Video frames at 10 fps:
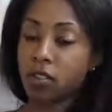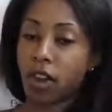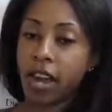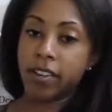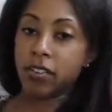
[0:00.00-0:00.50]
So
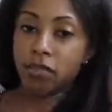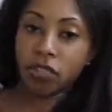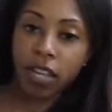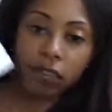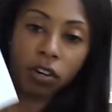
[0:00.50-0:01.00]
you
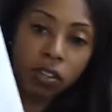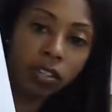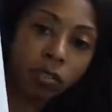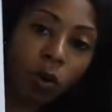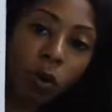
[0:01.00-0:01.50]
just have all
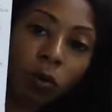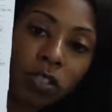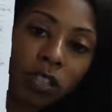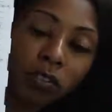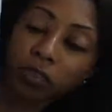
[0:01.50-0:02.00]
these goals
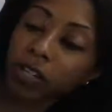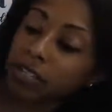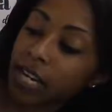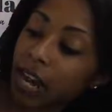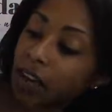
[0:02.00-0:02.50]
that you've
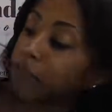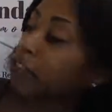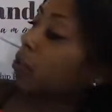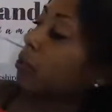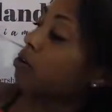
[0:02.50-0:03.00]
written down for
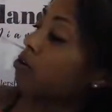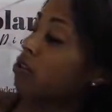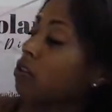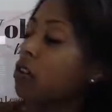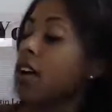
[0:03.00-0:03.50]
your personal,